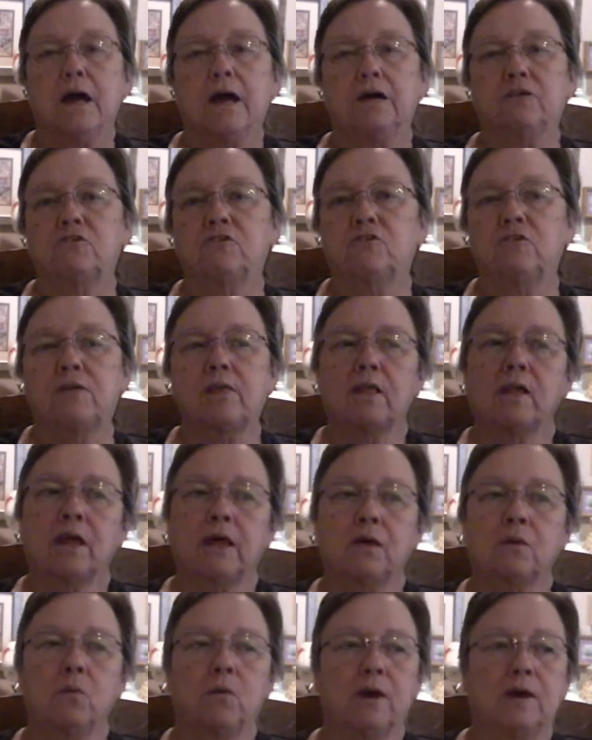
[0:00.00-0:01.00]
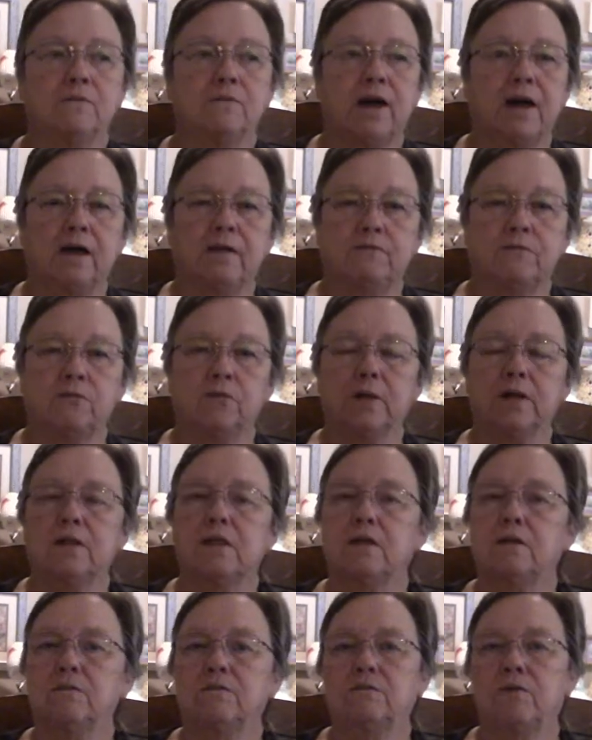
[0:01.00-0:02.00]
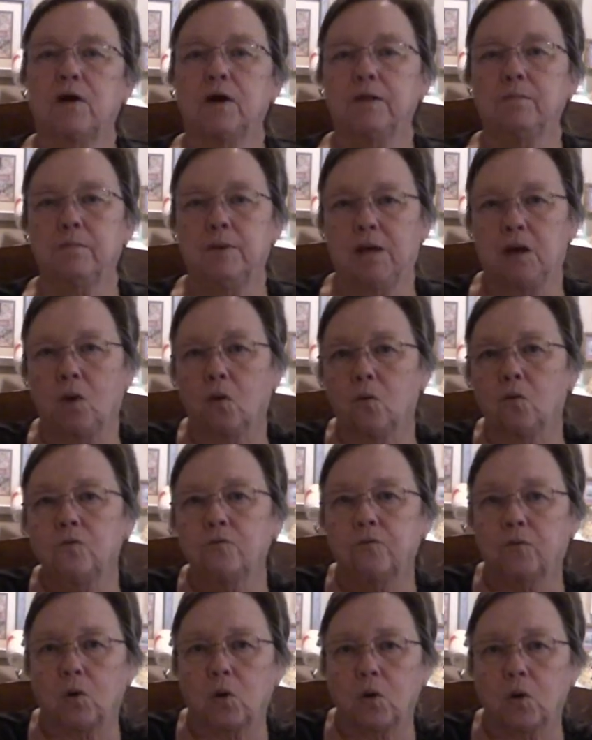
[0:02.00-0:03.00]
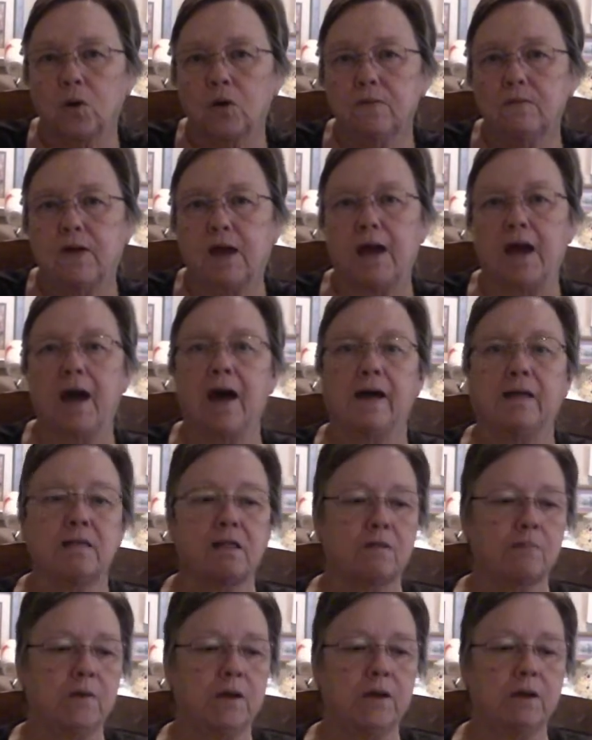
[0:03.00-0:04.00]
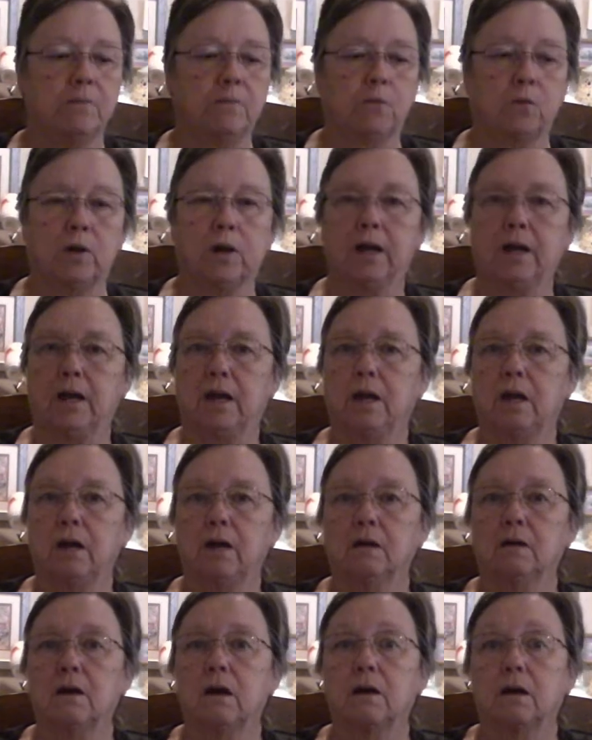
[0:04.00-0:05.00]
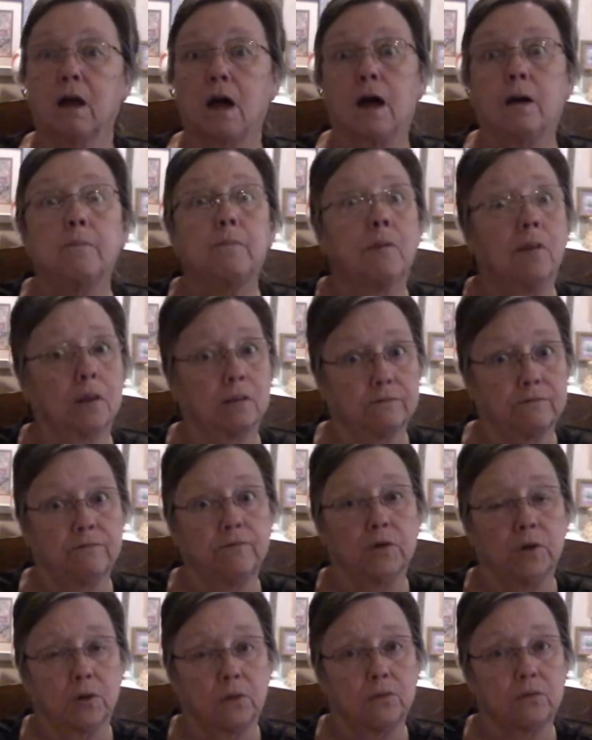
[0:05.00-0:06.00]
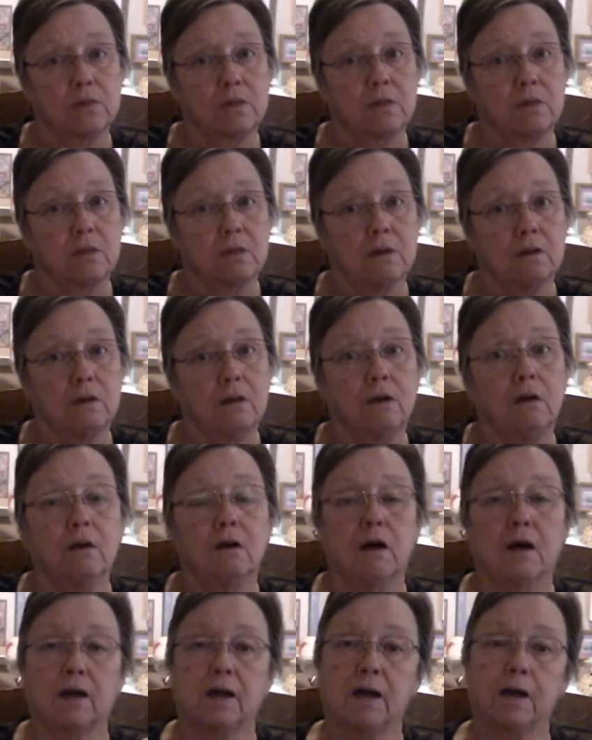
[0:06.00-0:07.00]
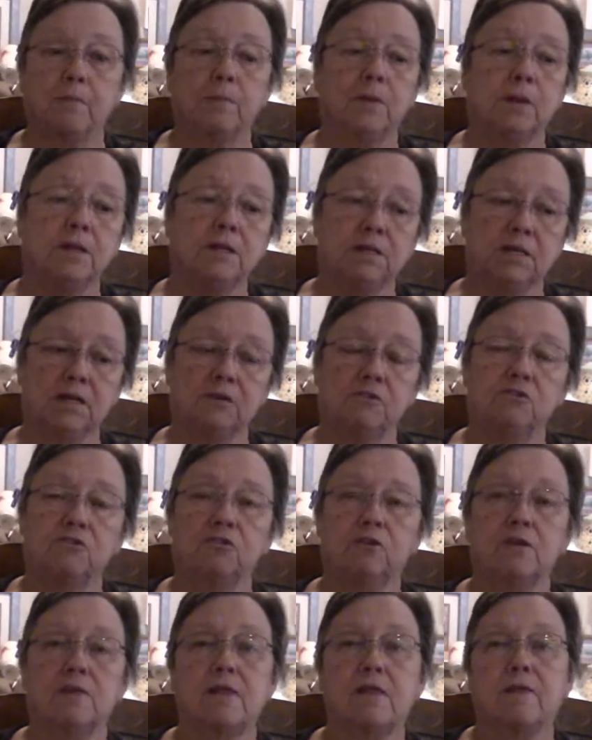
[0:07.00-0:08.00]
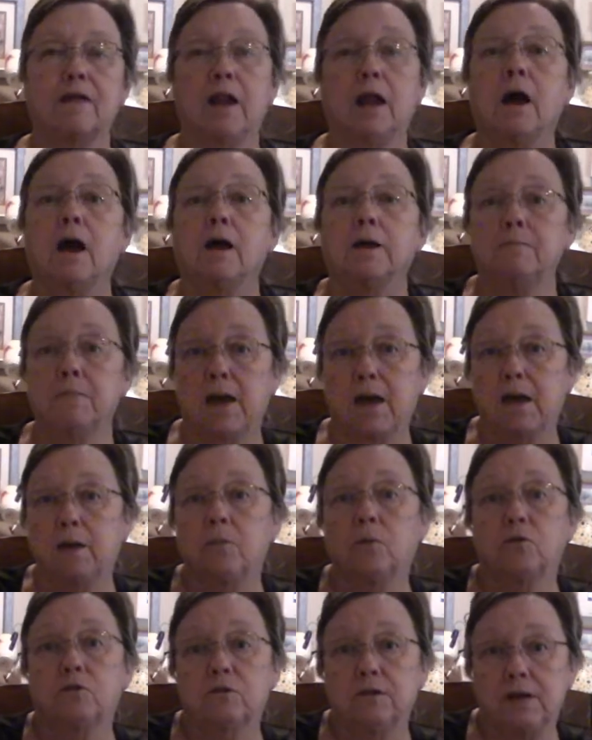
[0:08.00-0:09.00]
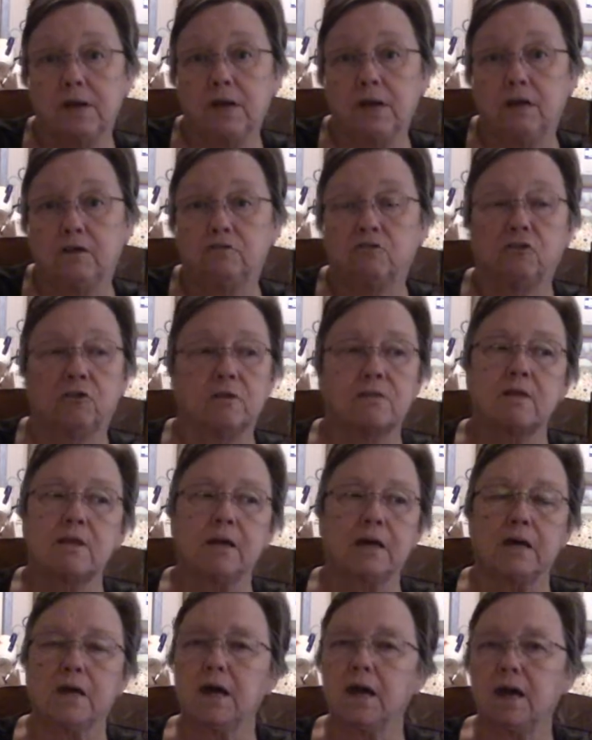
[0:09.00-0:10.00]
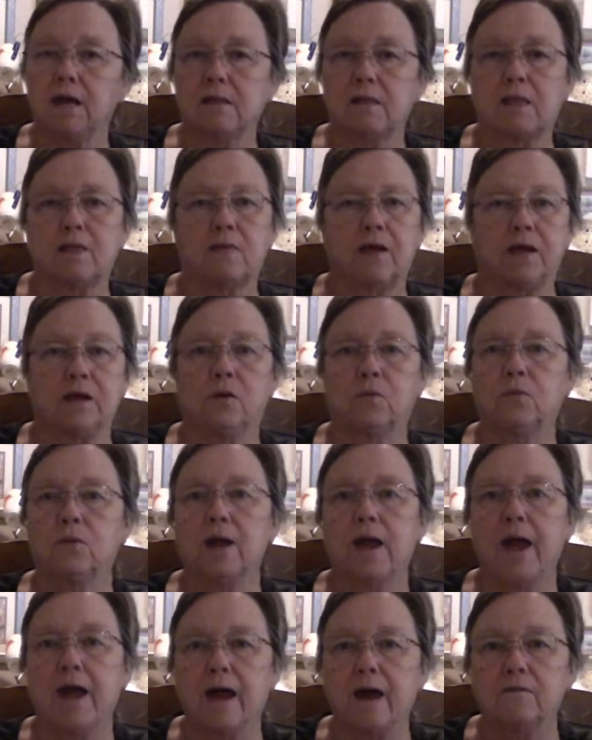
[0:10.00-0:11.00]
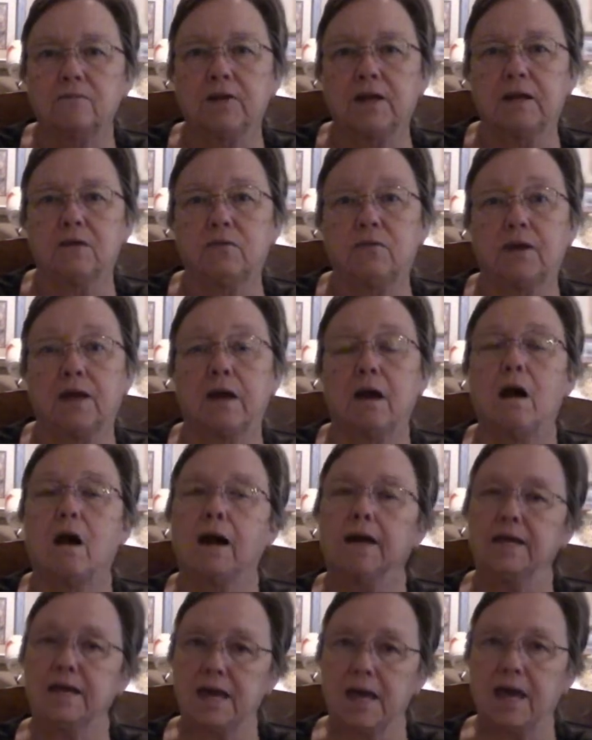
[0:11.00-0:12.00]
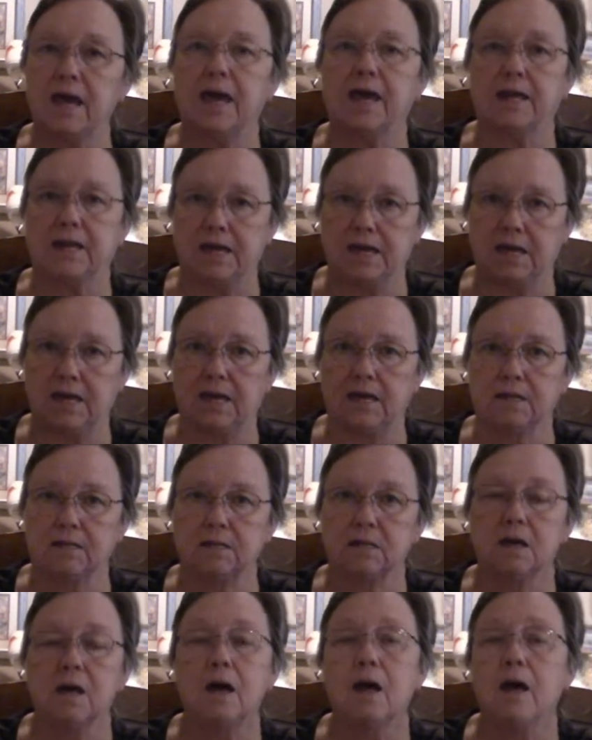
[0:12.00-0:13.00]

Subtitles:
It's just like when I've had friends invite me over. They ask me to bring a couple of foods, a couple of dishes that I'm able to eat, just in case they don't have anything I can eat.